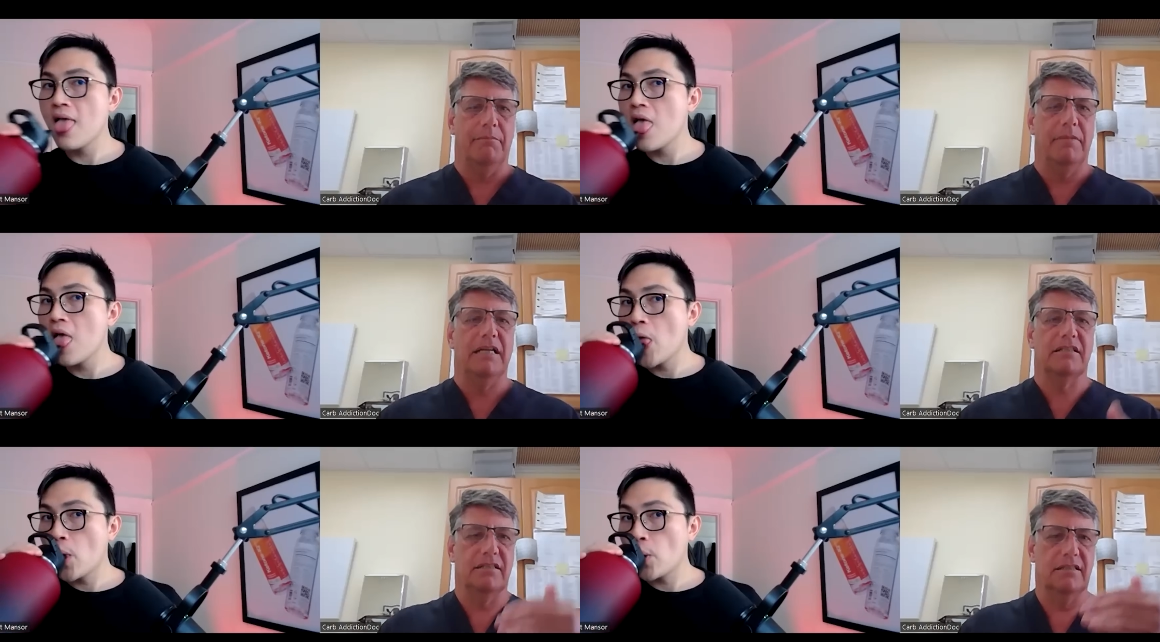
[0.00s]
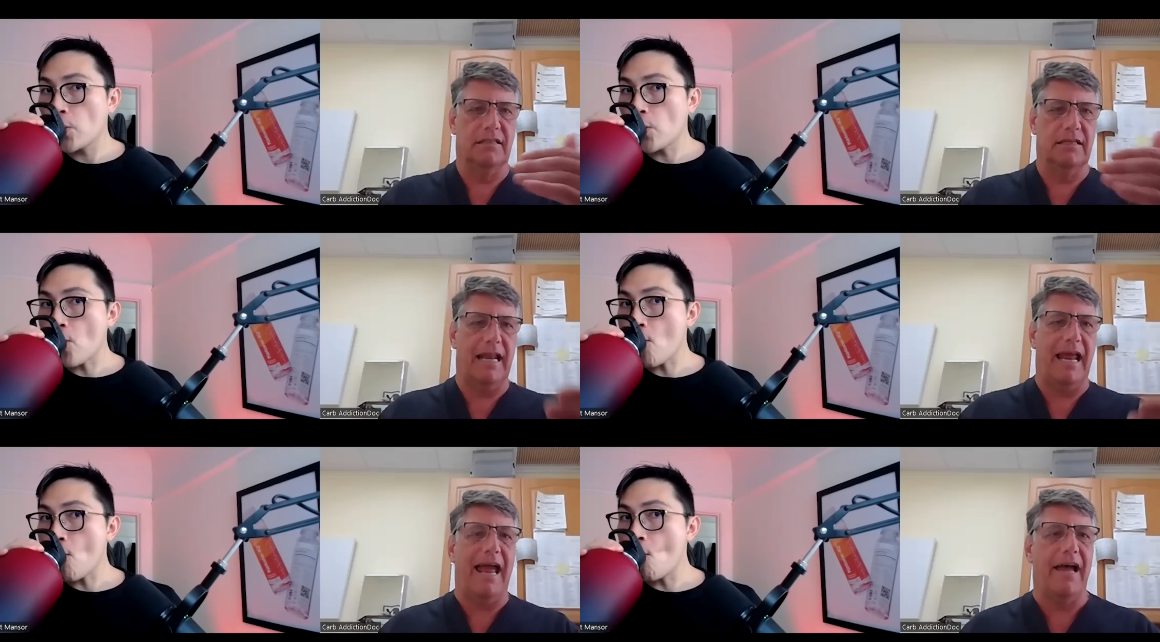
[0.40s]
Speaker 1: mixes
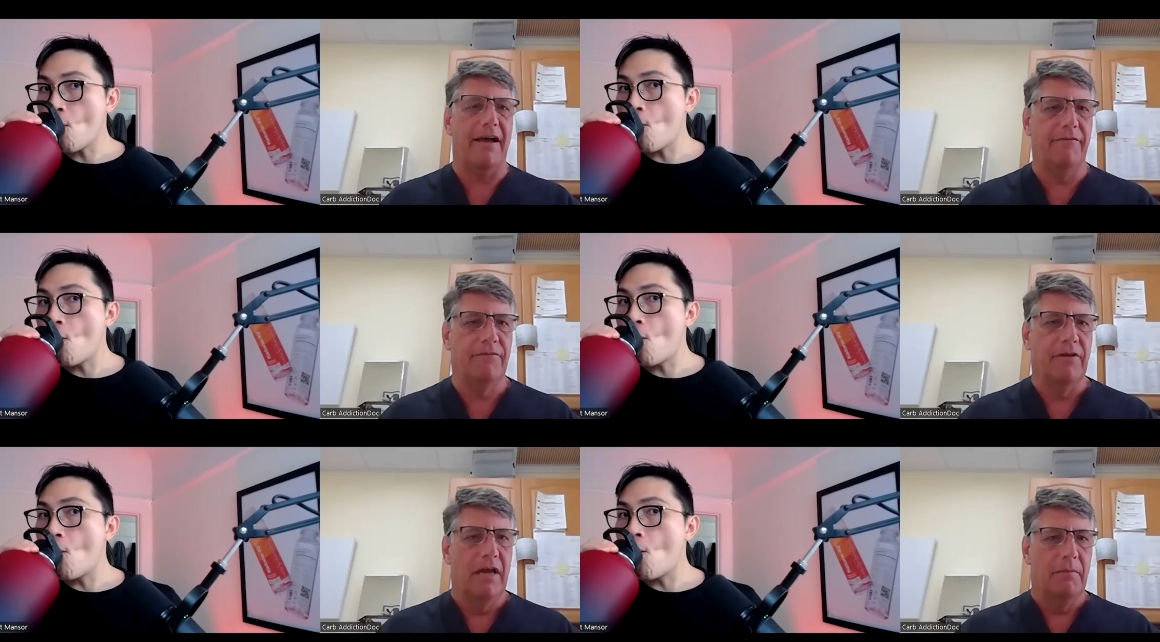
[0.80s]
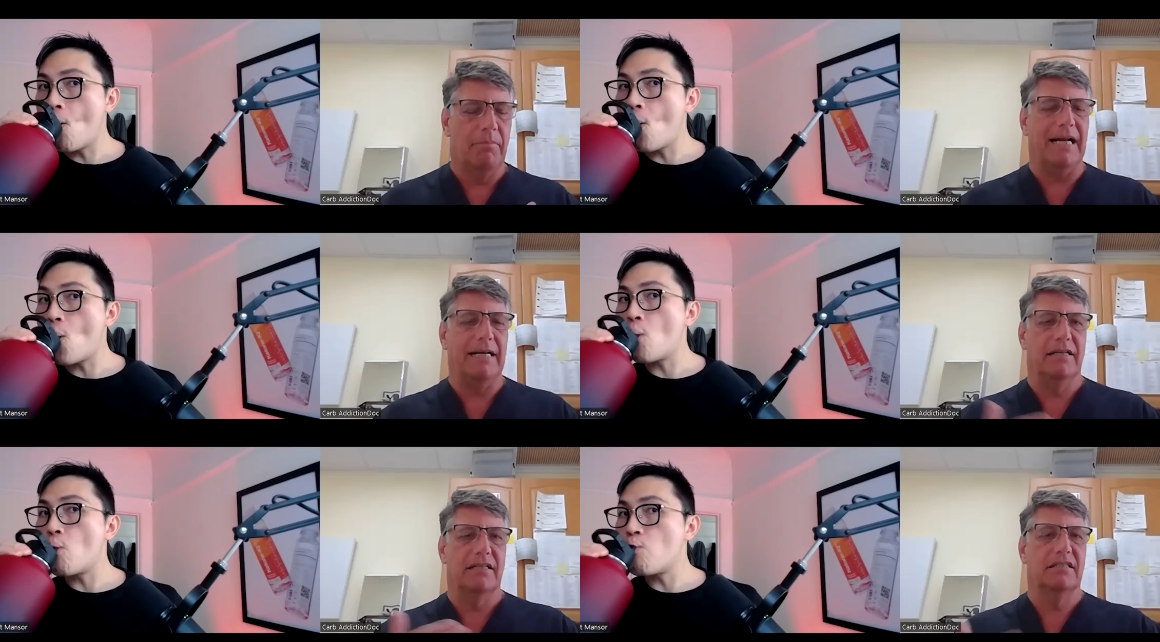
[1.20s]
that have
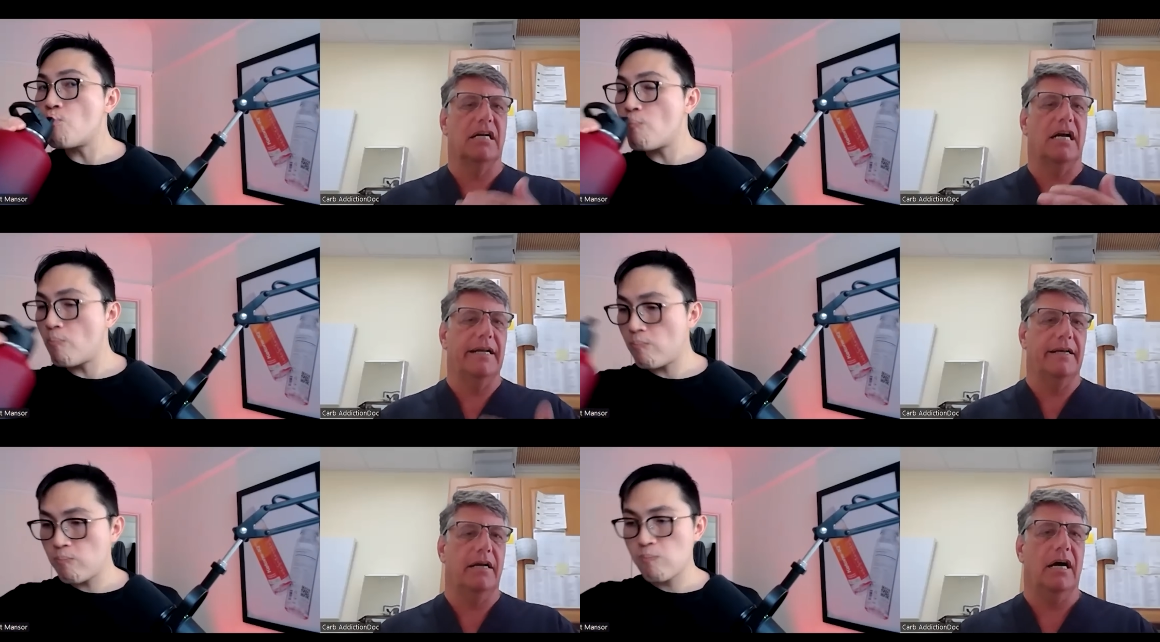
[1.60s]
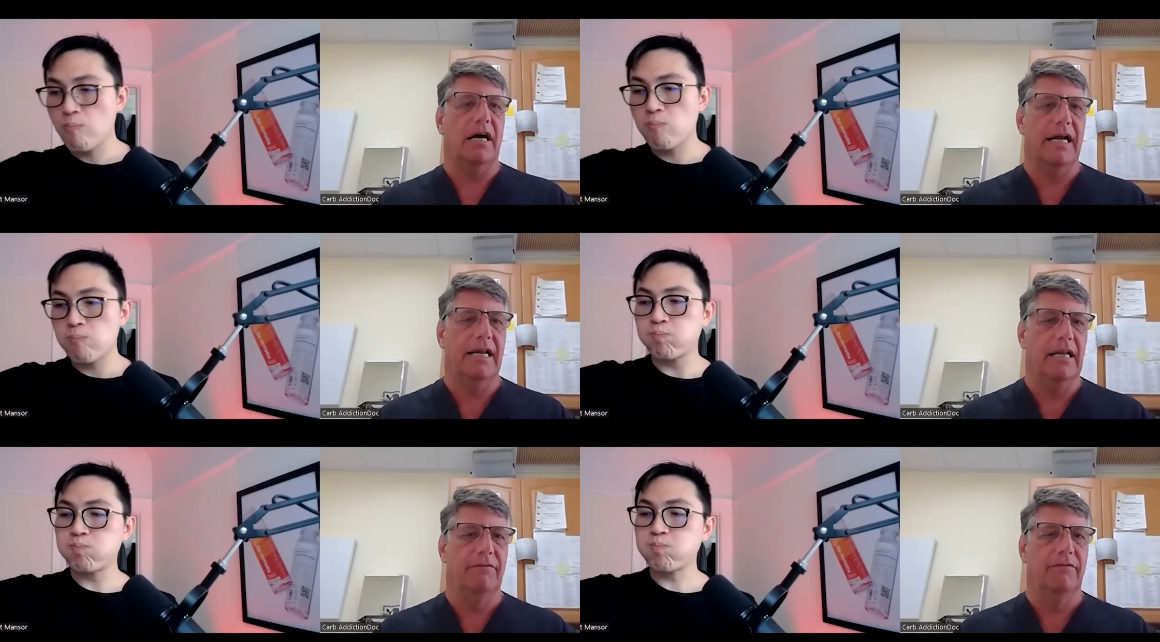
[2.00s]
by design a
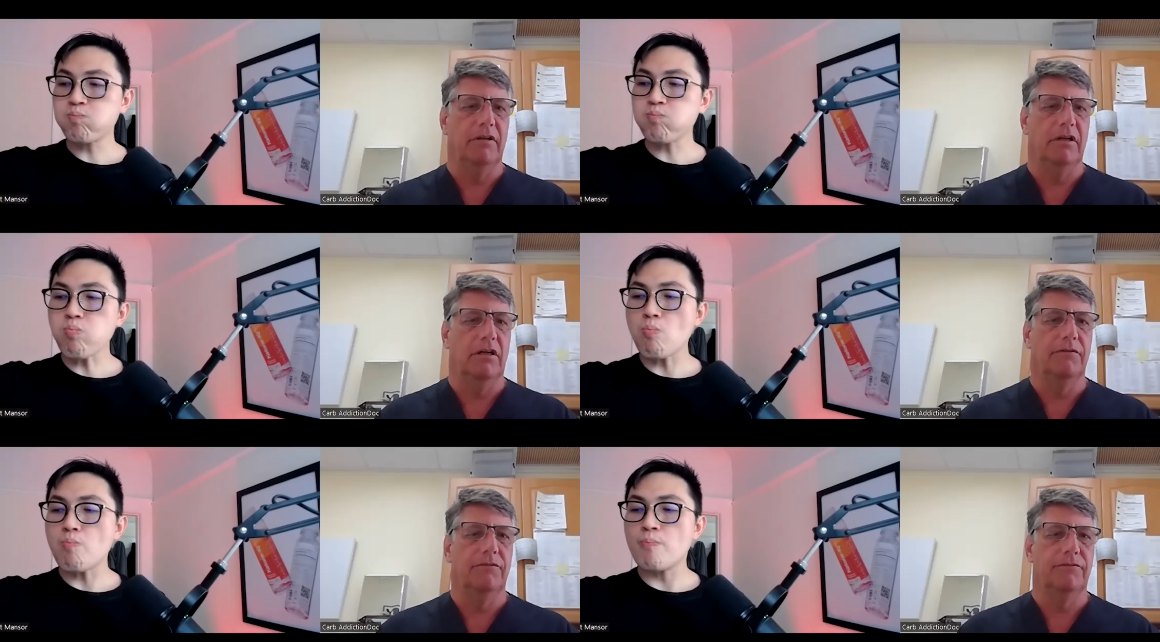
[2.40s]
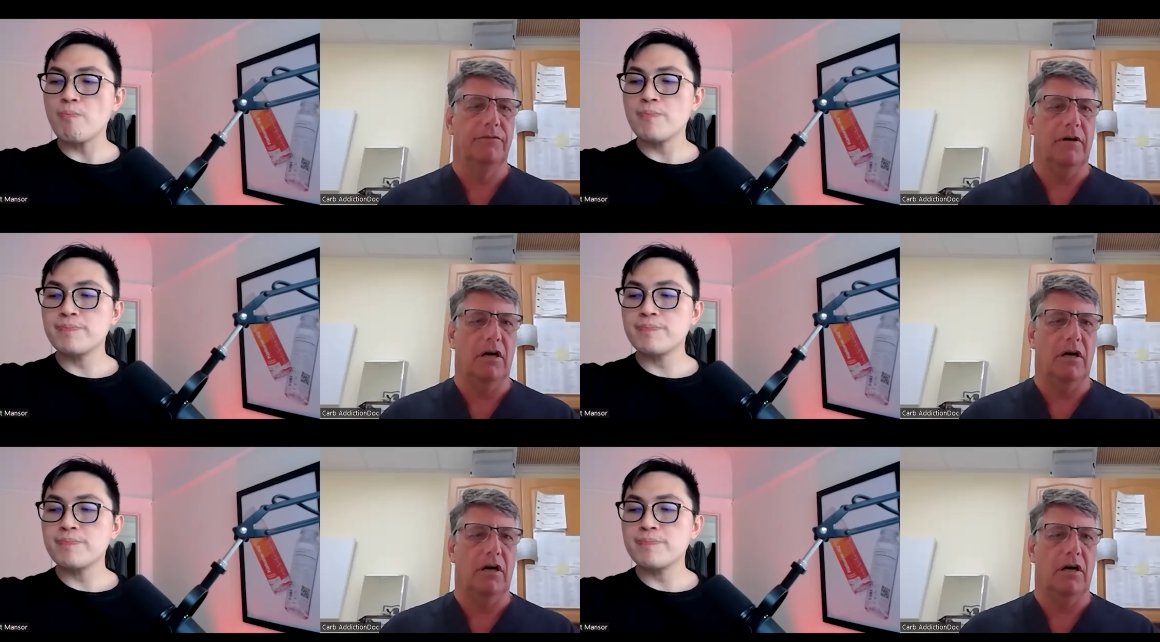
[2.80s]
high level of